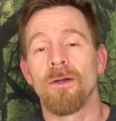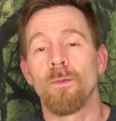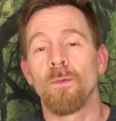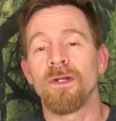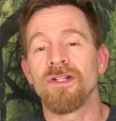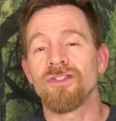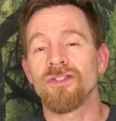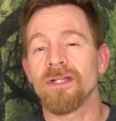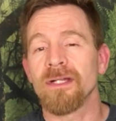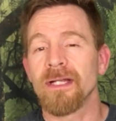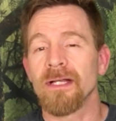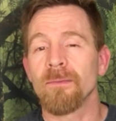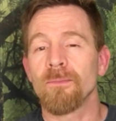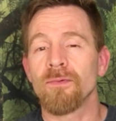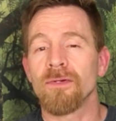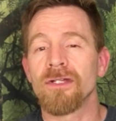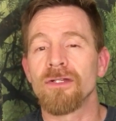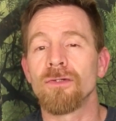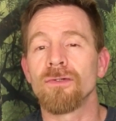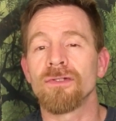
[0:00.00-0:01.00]
which can help
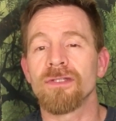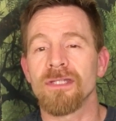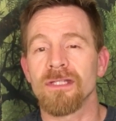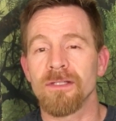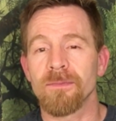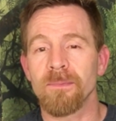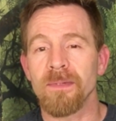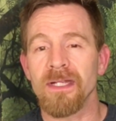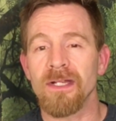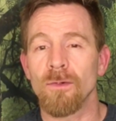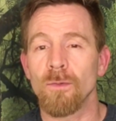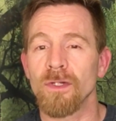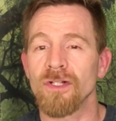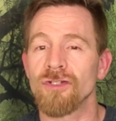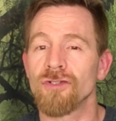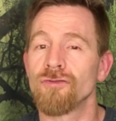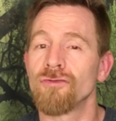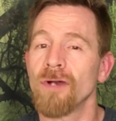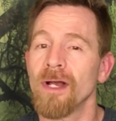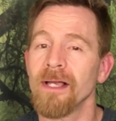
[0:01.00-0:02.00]
reduce the speed at
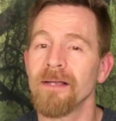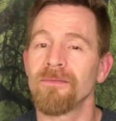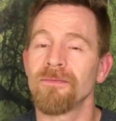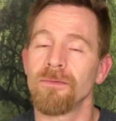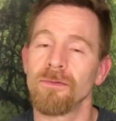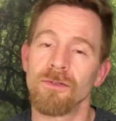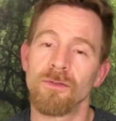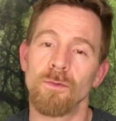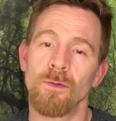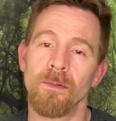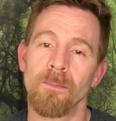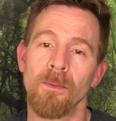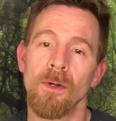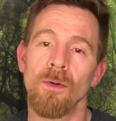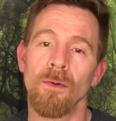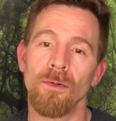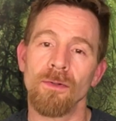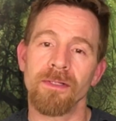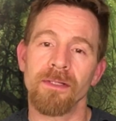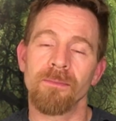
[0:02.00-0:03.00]
which dry foods will mold.